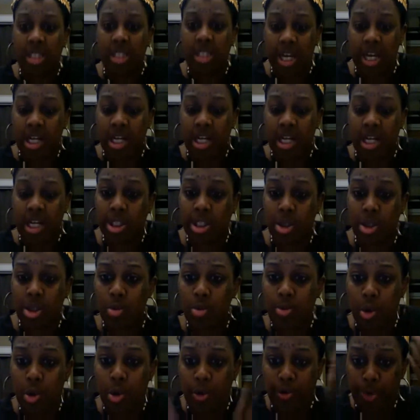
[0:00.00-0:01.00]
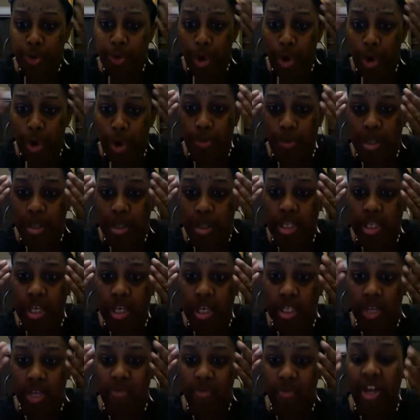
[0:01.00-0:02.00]
that don't let that consume your
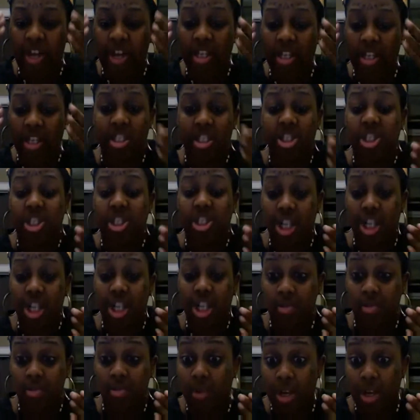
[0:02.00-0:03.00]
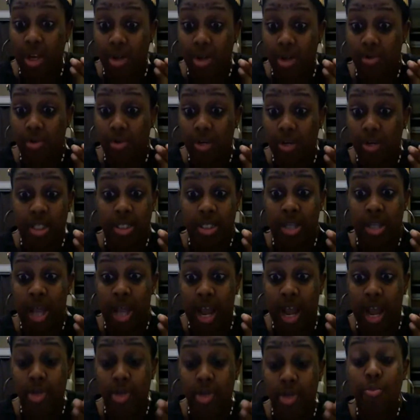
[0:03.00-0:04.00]
thought process and think that the shit is real.
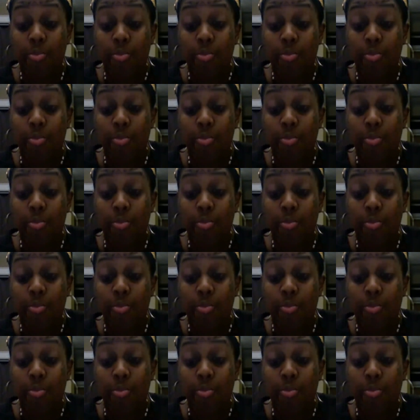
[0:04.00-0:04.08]
It's